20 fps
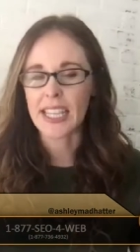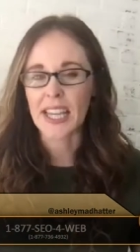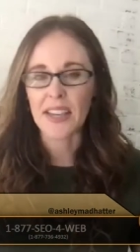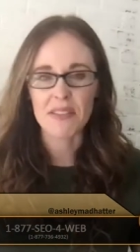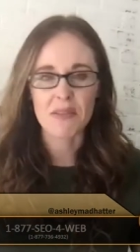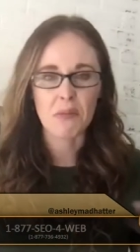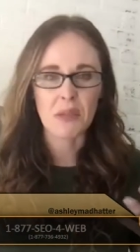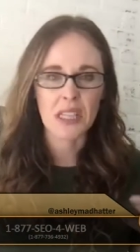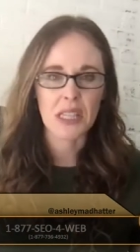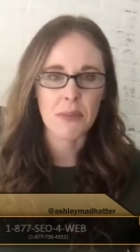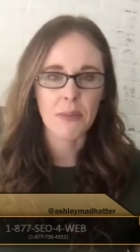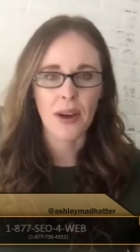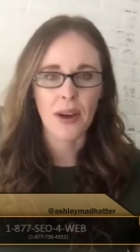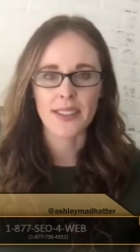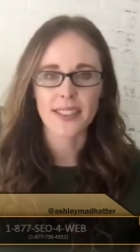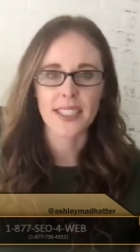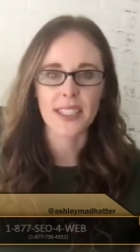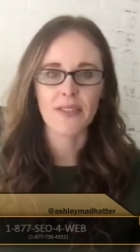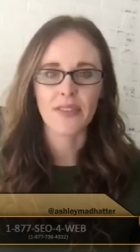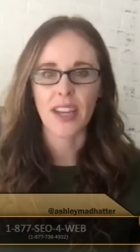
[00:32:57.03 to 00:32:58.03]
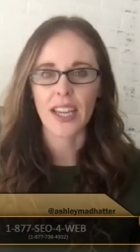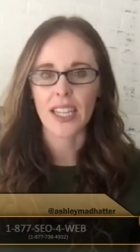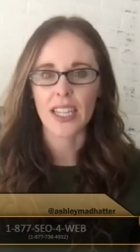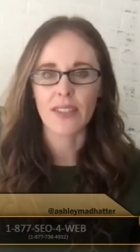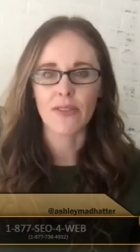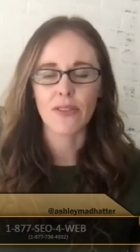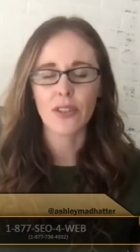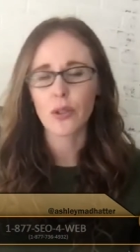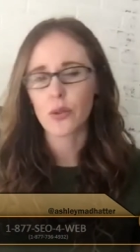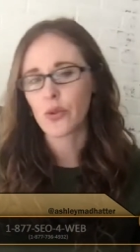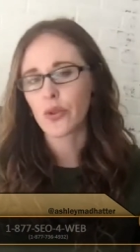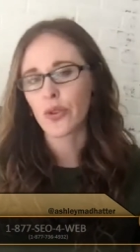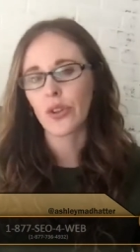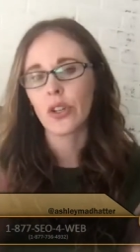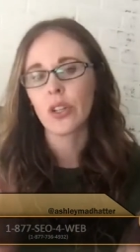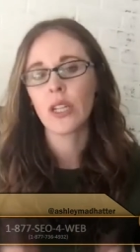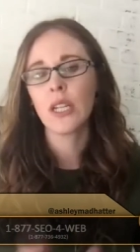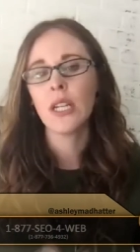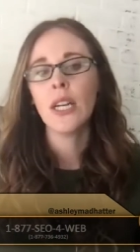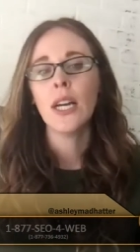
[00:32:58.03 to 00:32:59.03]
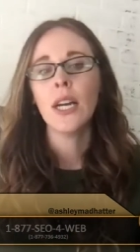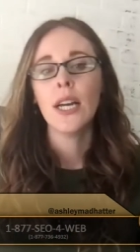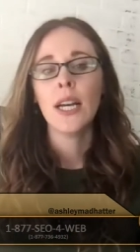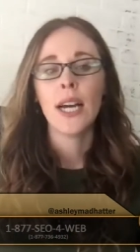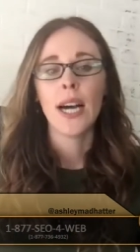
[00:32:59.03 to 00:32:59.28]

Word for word: gives me the positive, negative, neutral.